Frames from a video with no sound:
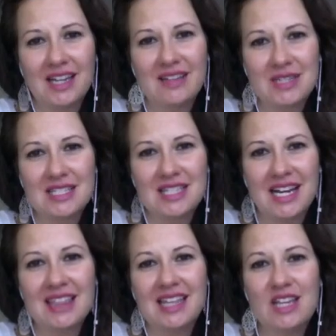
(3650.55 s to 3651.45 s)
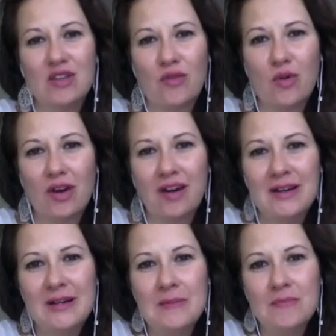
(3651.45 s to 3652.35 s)
I'm excited. And thank you for
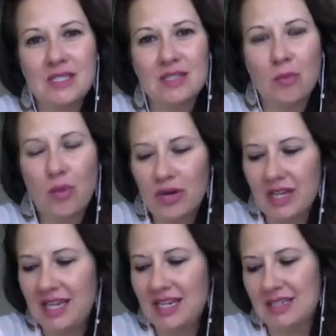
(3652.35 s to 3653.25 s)
supporting